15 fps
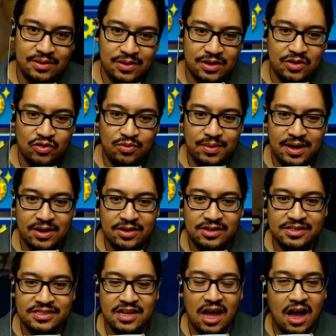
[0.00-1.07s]
use
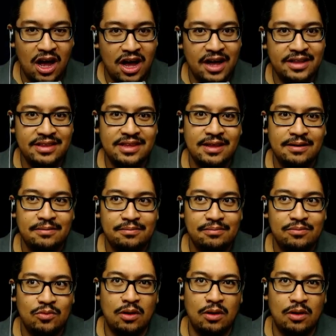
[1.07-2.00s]
mirrors on, well,